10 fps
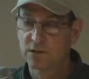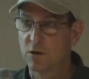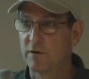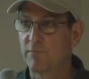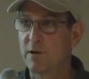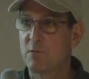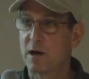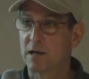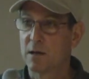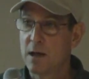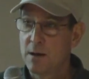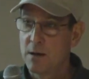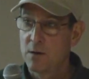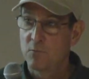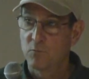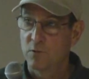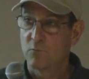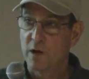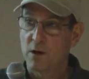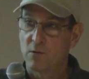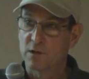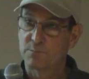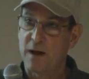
So if we want to, we always